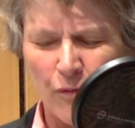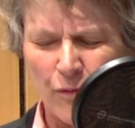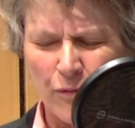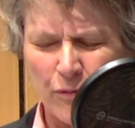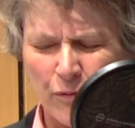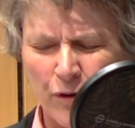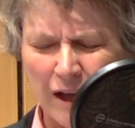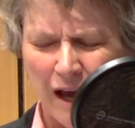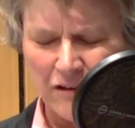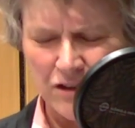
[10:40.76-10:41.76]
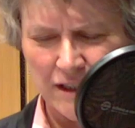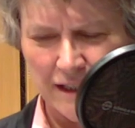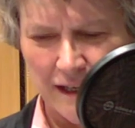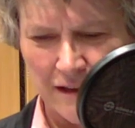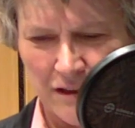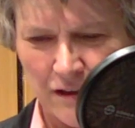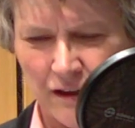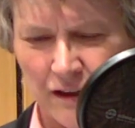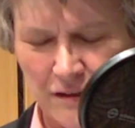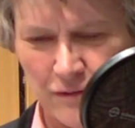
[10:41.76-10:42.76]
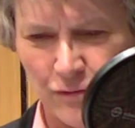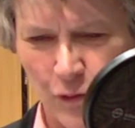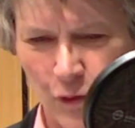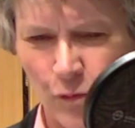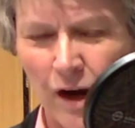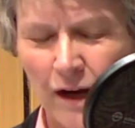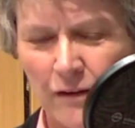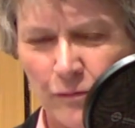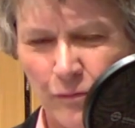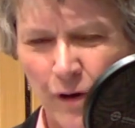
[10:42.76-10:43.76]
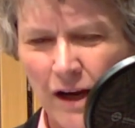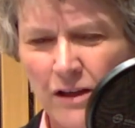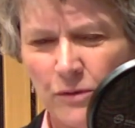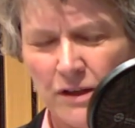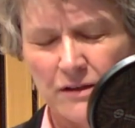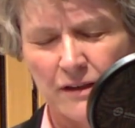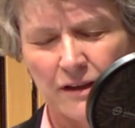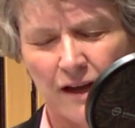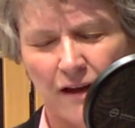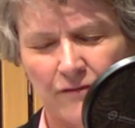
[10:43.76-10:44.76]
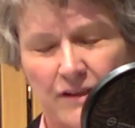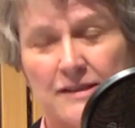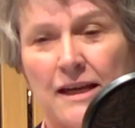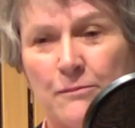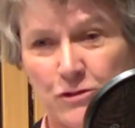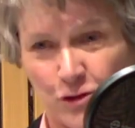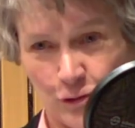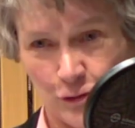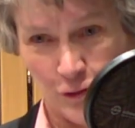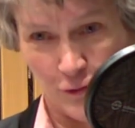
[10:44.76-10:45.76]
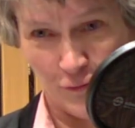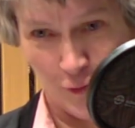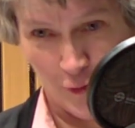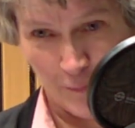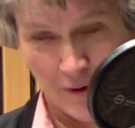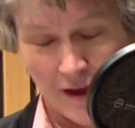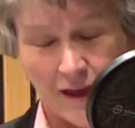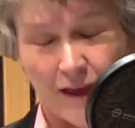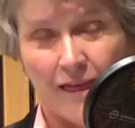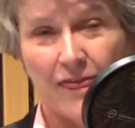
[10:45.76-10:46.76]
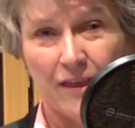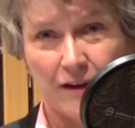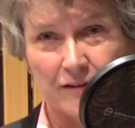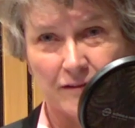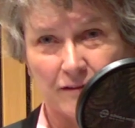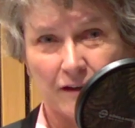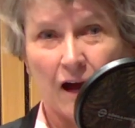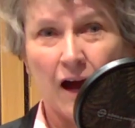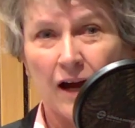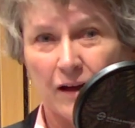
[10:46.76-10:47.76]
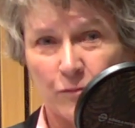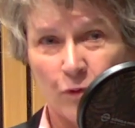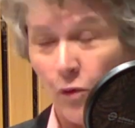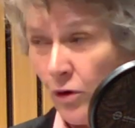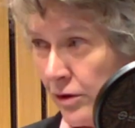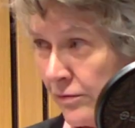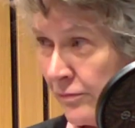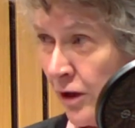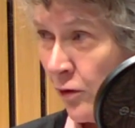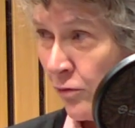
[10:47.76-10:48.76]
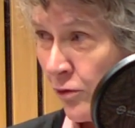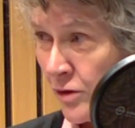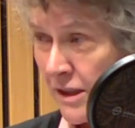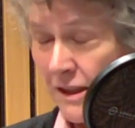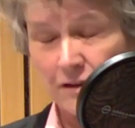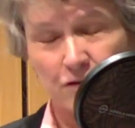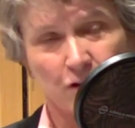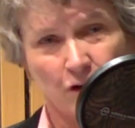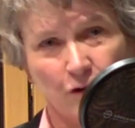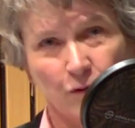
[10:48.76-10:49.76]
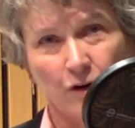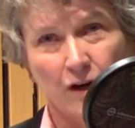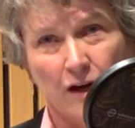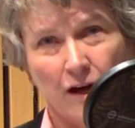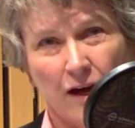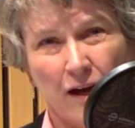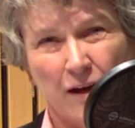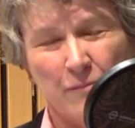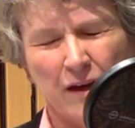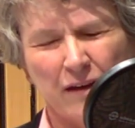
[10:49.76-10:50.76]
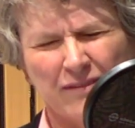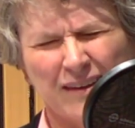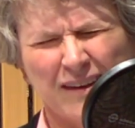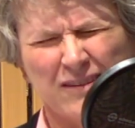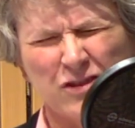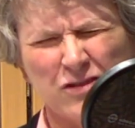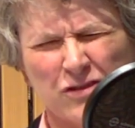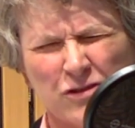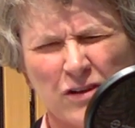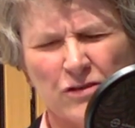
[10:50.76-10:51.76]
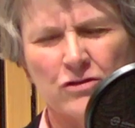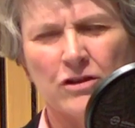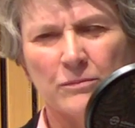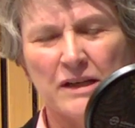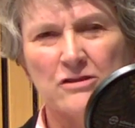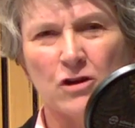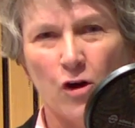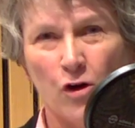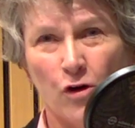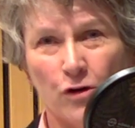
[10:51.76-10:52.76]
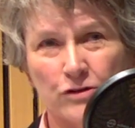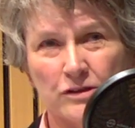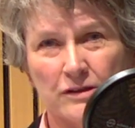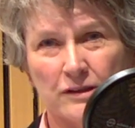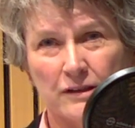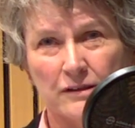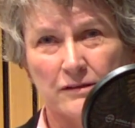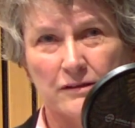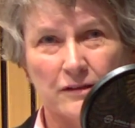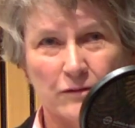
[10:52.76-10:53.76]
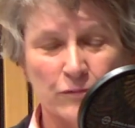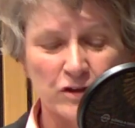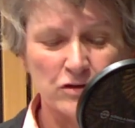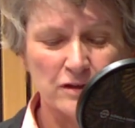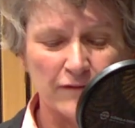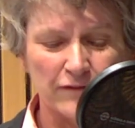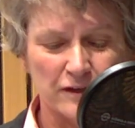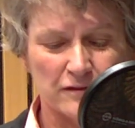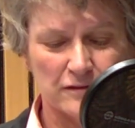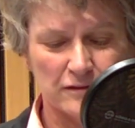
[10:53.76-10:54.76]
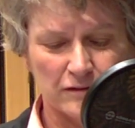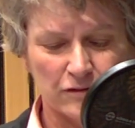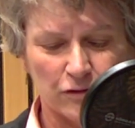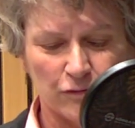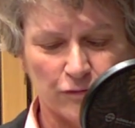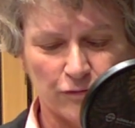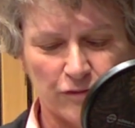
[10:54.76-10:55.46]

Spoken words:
what actually is it for? Why do we still have the same school uniform that I wore, 40 years ago? It just struck me as odd that we just have this sort of